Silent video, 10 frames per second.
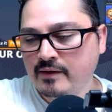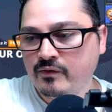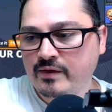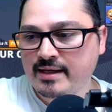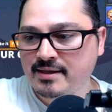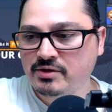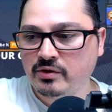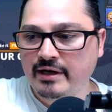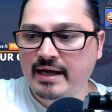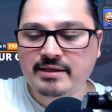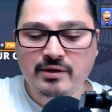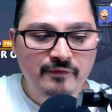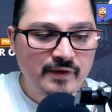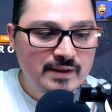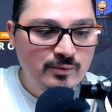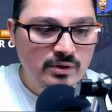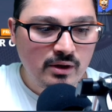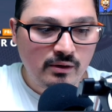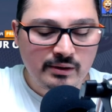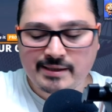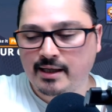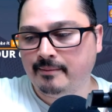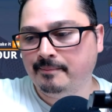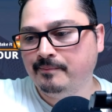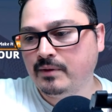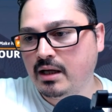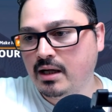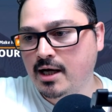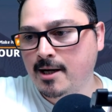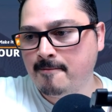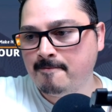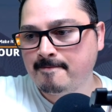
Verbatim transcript: that's the story I see on Facebook all the time um,